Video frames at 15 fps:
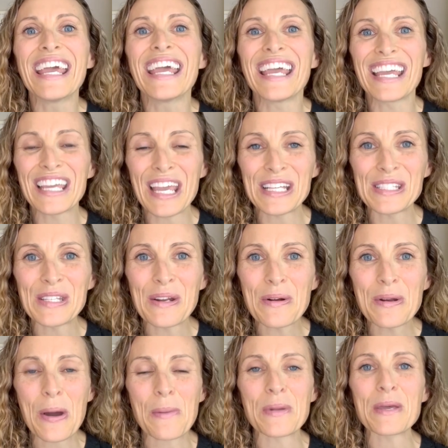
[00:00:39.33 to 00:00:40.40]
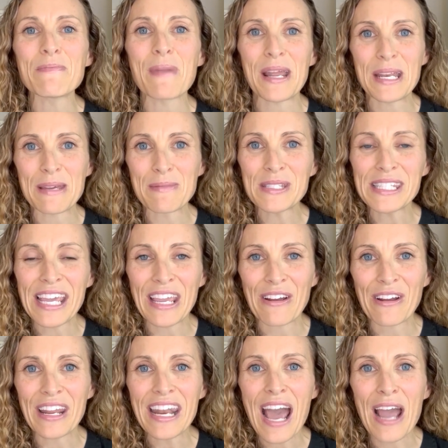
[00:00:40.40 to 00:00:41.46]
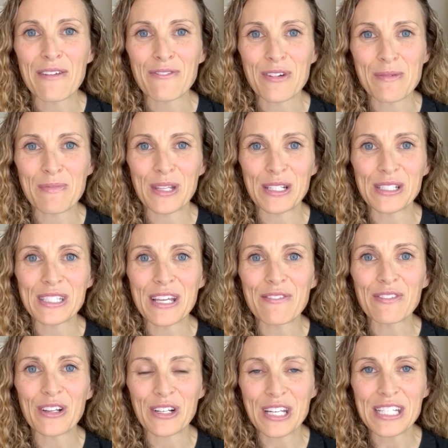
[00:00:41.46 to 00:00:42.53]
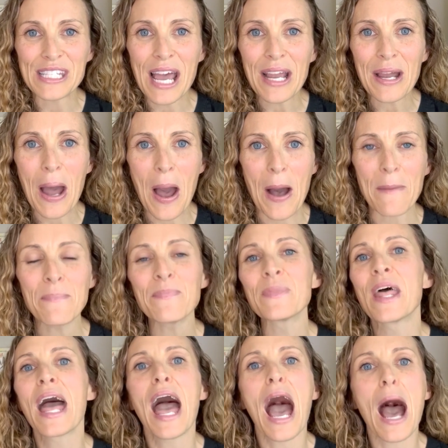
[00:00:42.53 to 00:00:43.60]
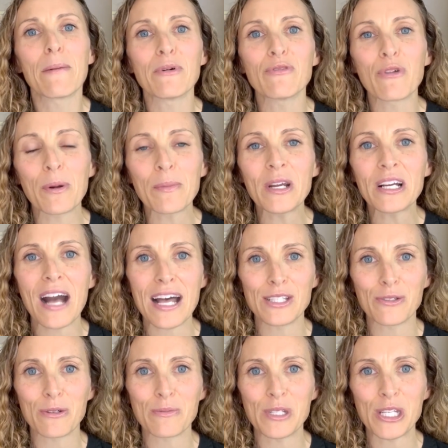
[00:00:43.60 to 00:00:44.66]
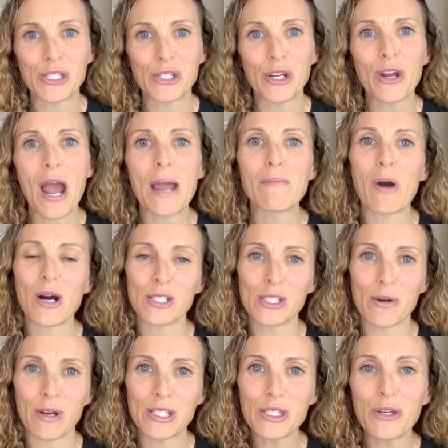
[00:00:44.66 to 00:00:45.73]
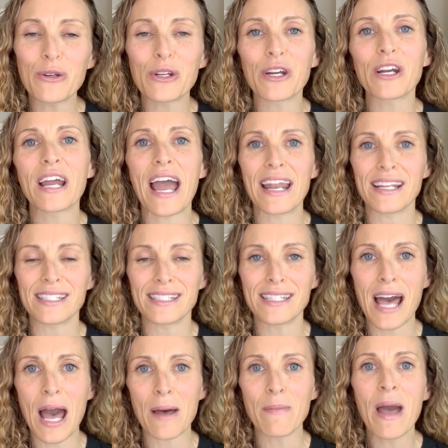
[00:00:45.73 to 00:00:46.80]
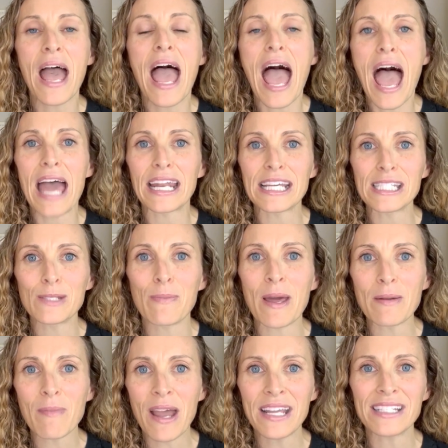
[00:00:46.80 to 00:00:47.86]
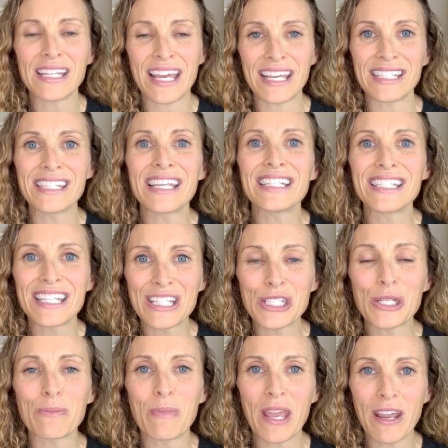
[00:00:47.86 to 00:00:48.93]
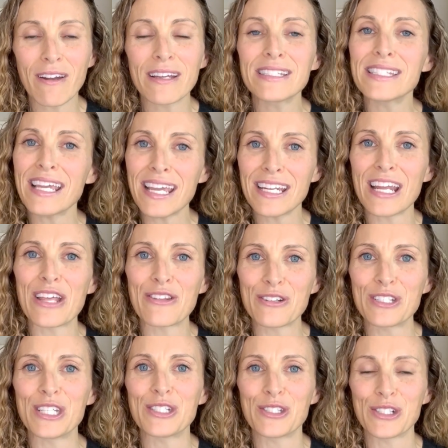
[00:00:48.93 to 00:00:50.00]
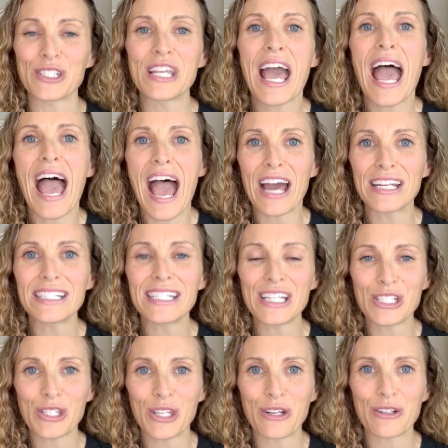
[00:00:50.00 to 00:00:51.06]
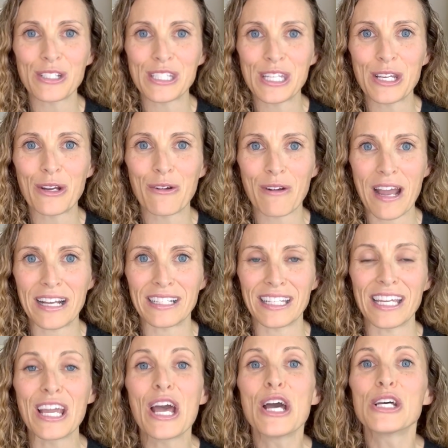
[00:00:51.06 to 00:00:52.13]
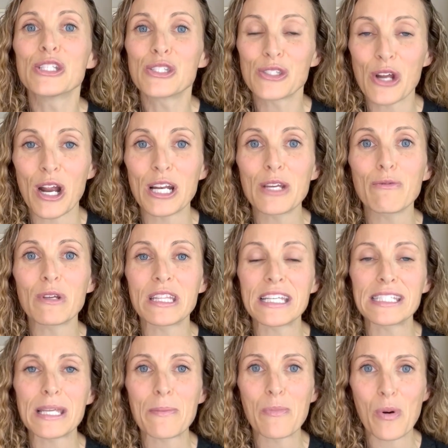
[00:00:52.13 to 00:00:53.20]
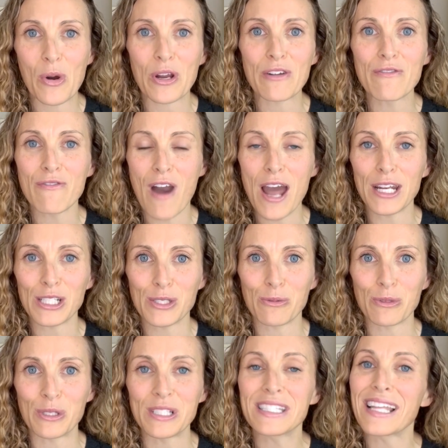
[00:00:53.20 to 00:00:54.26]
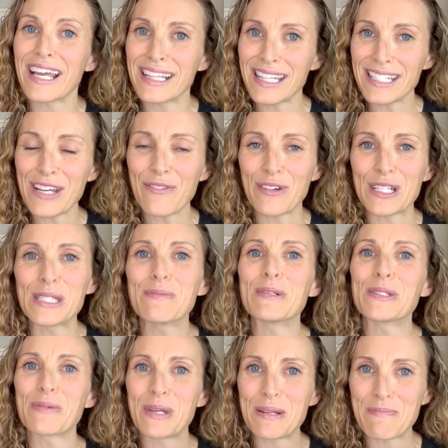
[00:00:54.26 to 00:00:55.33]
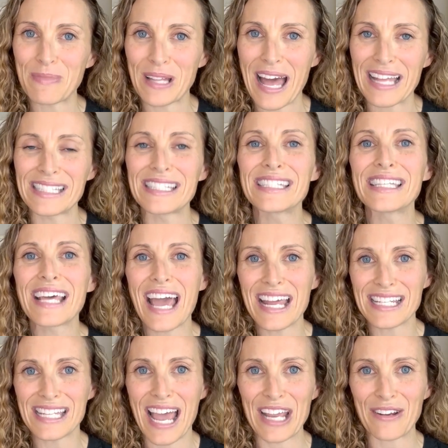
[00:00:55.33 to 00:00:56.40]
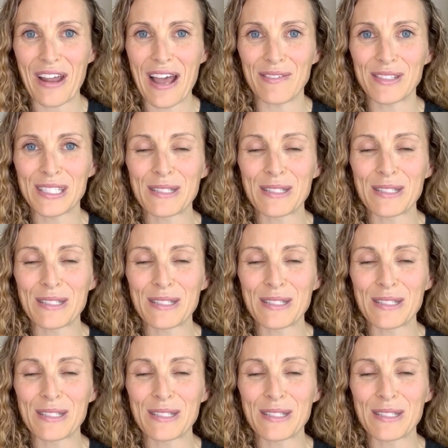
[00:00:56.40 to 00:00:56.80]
In case you don't know me, my name is Erin. I'm from littleslovelearning.com. I'm a former classroom teacher. I'm also a tutor and a sub, and I spend my days teaching parents and other teachers how to teach literacy correctly, starting with these important phonics rules, like the difference between blends and digraphs.